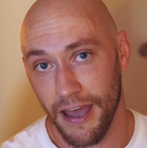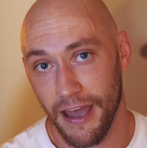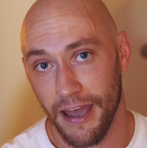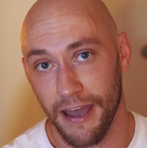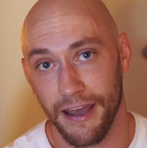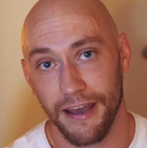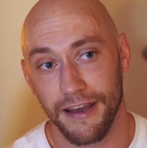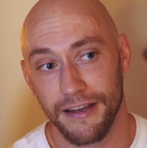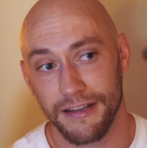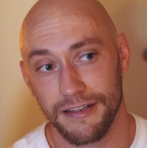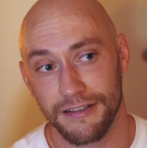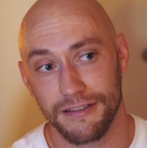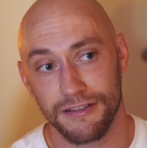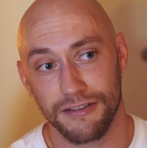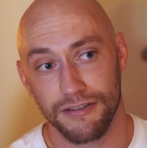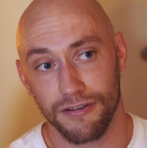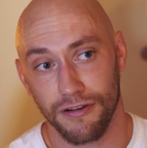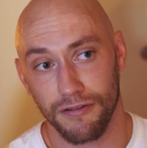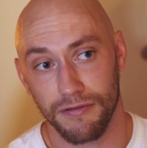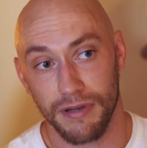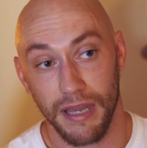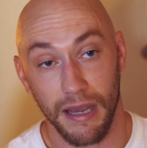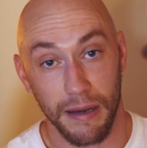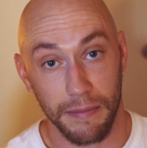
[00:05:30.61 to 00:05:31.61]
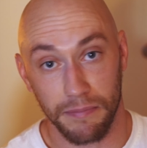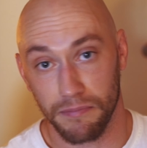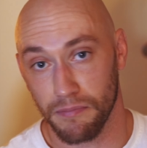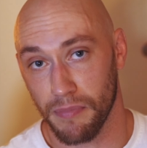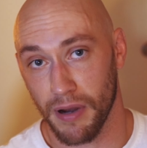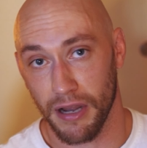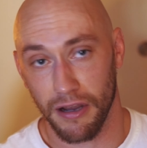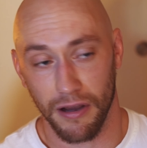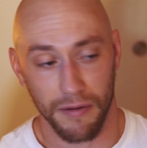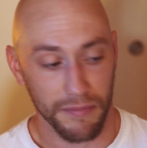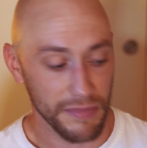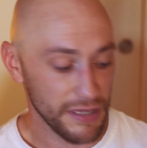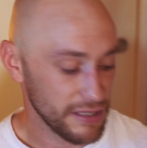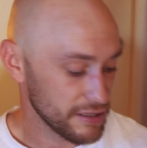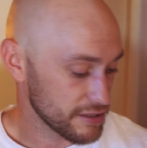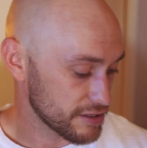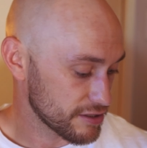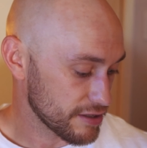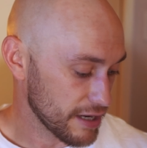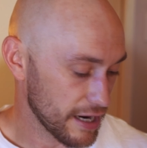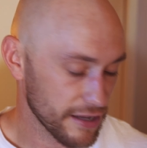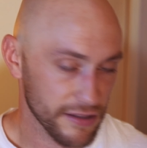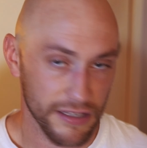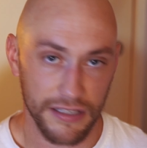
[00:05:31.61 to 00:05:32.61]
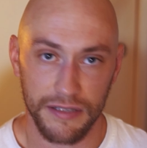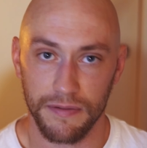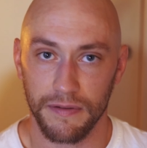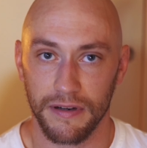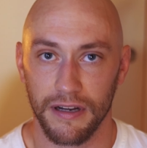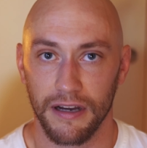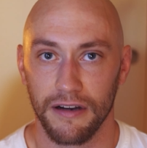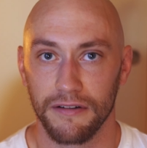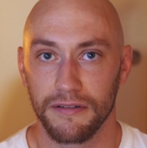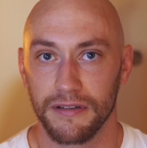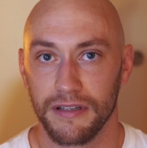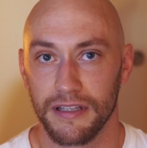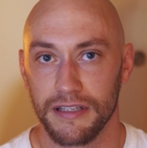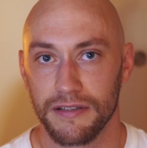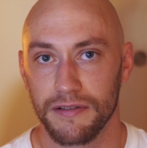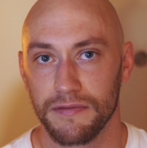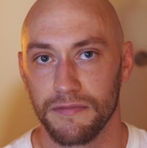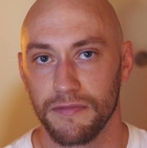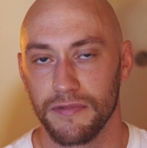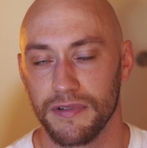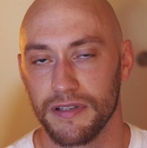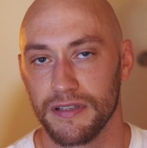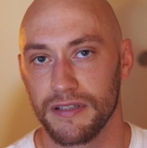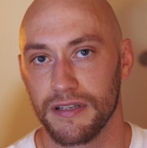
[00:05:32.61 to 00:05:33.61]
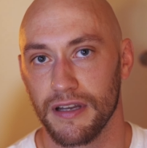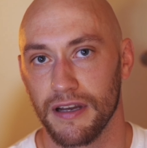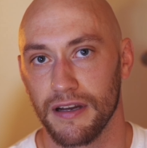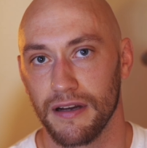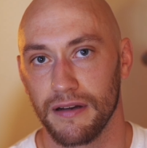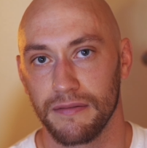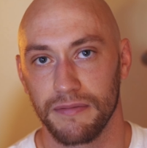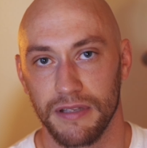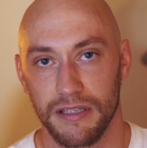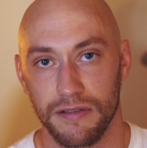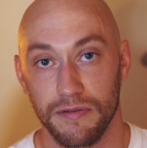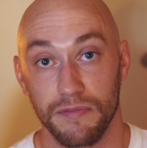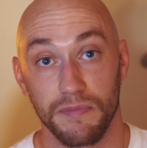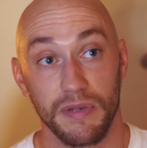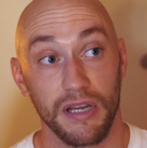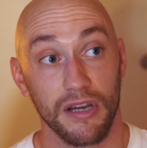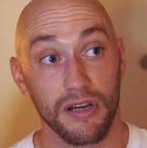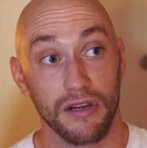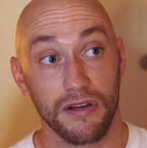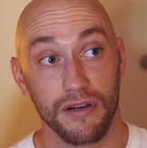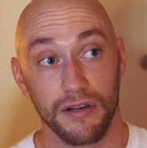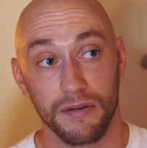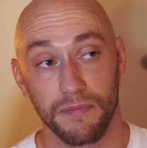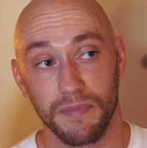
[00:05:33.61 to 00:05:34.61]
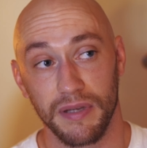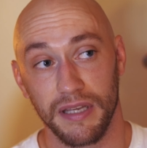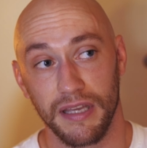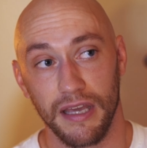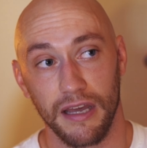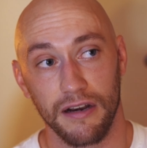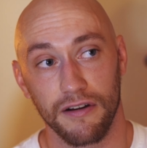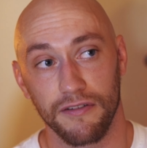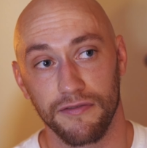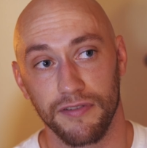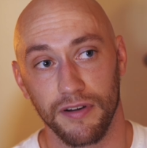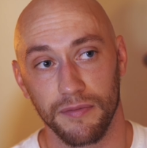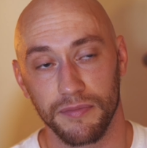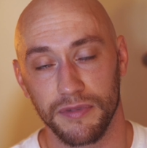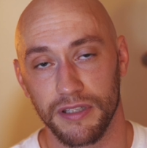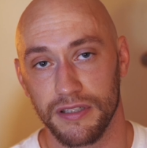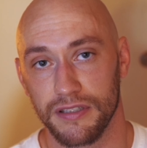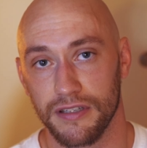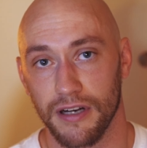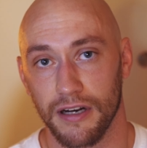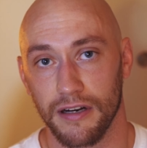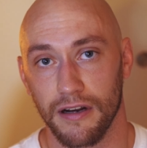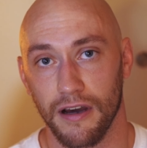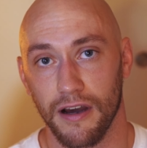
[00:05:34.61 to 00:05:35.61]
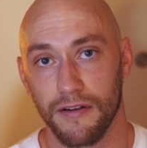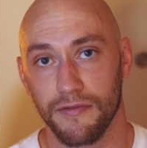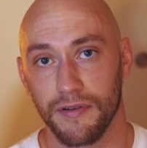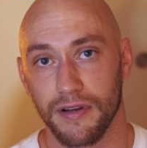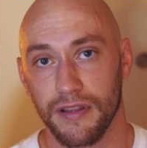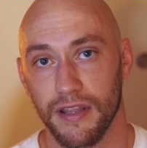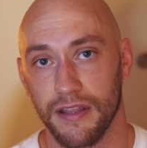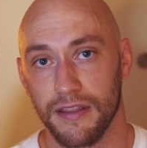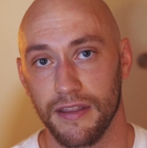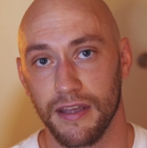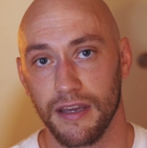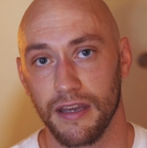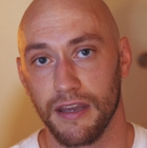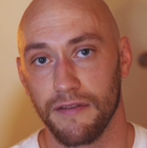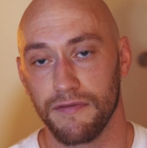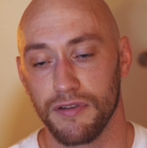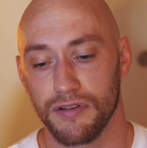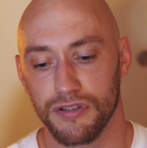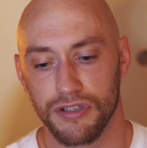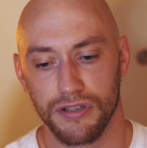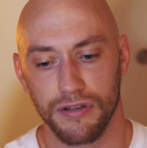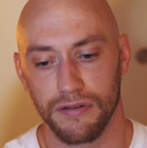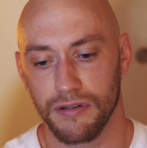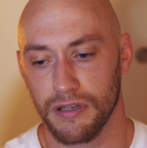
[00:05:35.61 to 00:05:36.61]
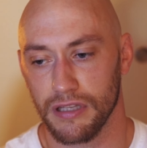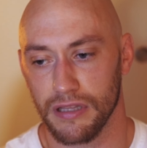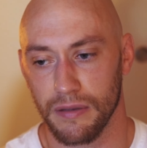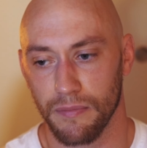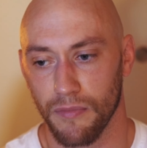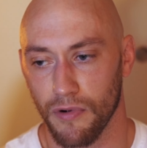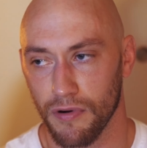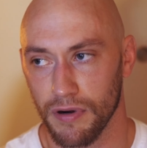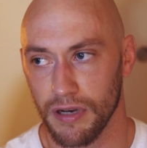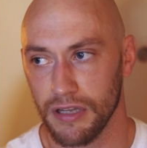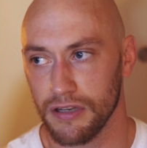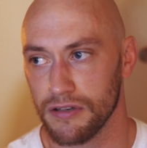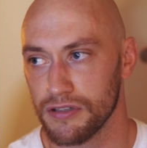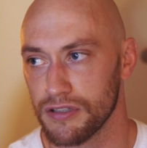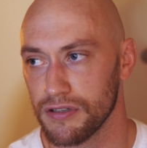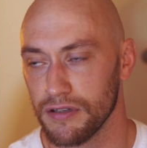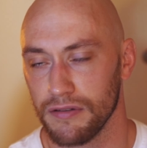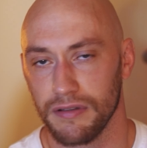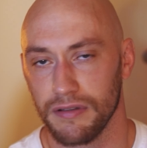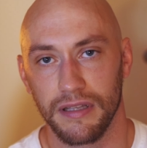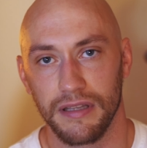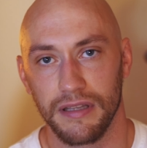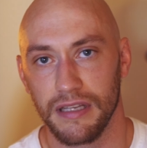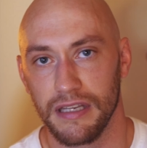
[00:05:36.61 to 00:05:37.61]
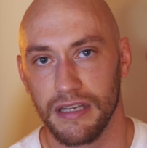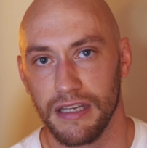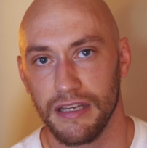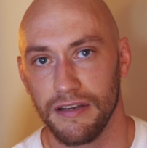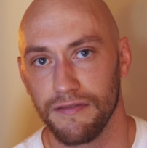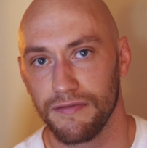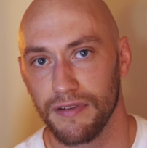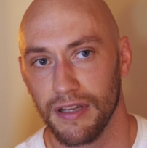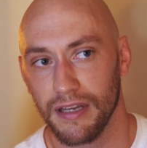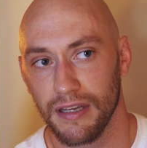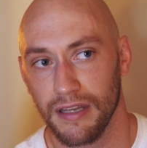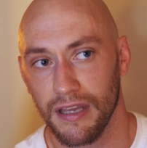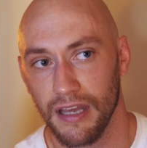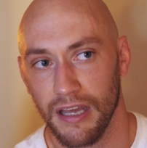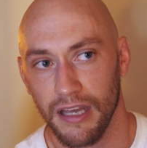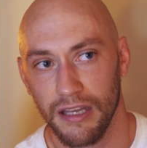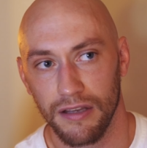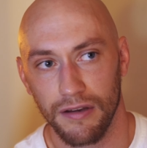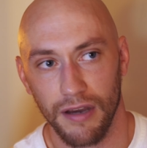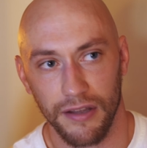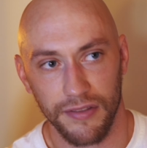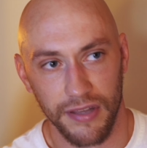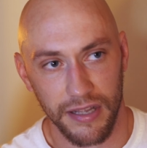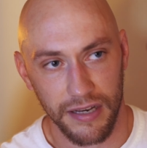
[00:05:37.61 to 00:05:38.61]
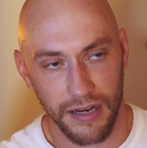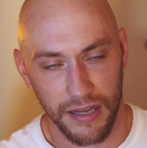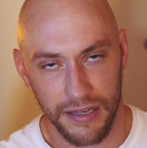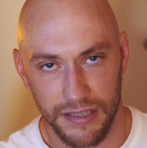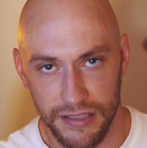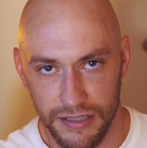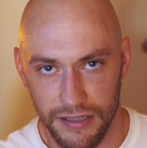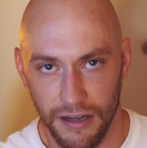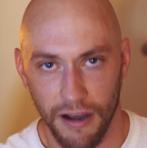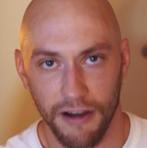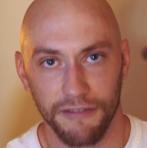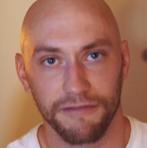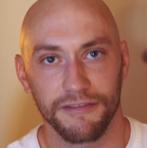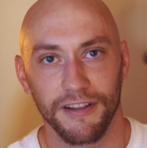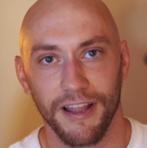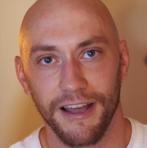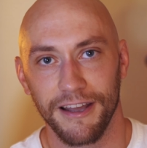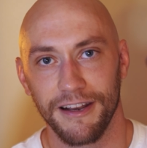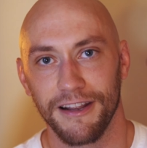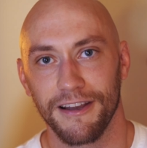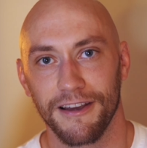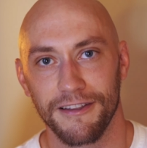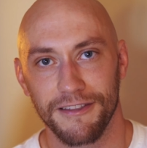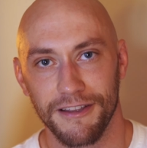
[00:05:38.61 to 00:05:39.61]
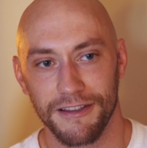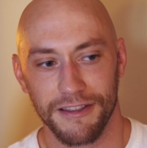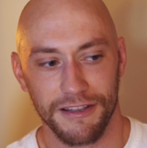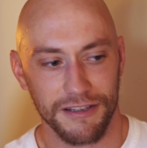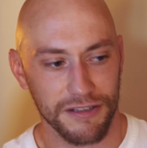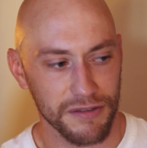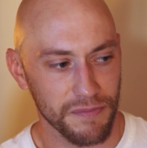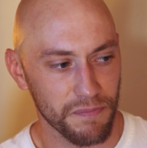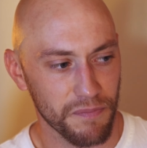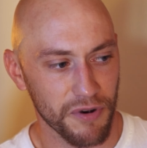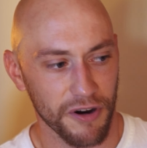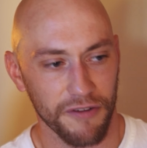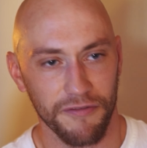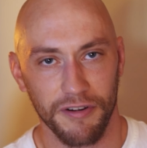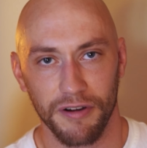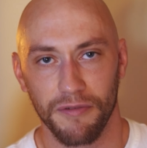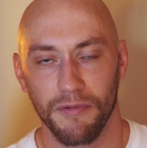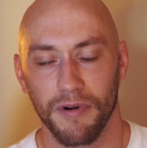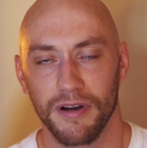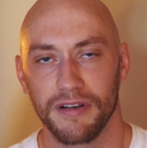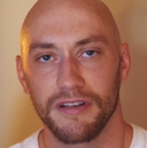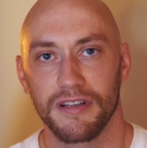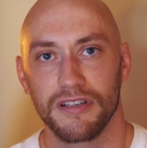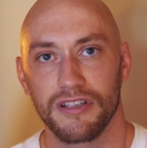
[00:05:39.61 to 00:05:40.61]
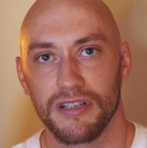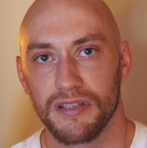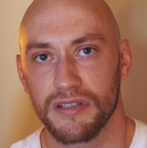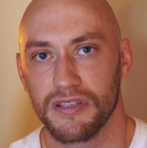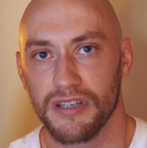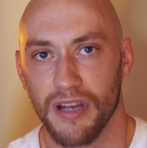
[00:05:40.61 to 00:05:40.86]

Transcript: And so yeah, by all means, try this one out. This one was this would be a good beginner film to start off with, I think. If you're shooting in the morning, you're shooting in the evening, you got that nice soft lighting, I think this is a perfect one to just